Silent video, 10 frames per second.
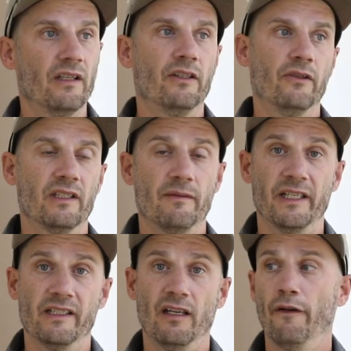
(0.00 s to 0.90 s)
gonna do this
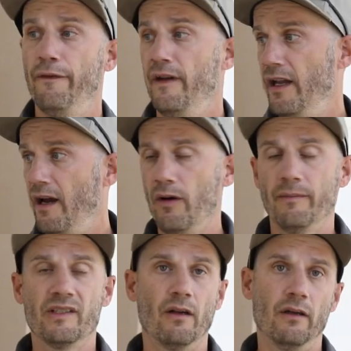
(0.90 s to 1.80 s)
myself and now
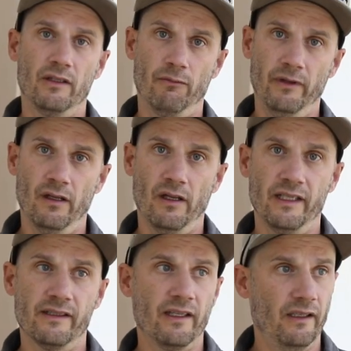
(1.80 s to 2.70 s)
I'm starting to
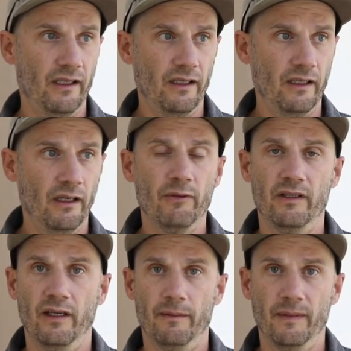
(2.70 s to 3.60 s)
realize that it would
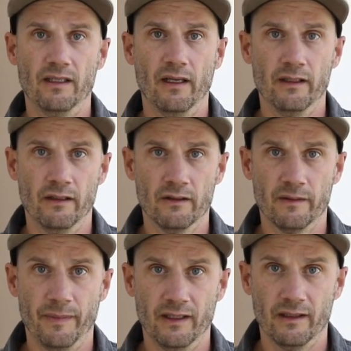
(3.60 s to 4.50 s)
take me ten years
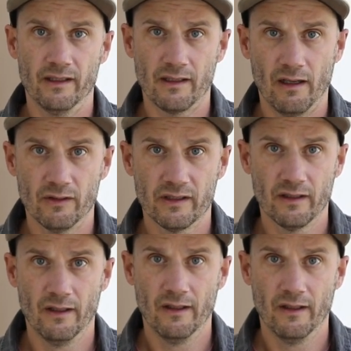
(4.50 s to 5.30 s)
to paint this house.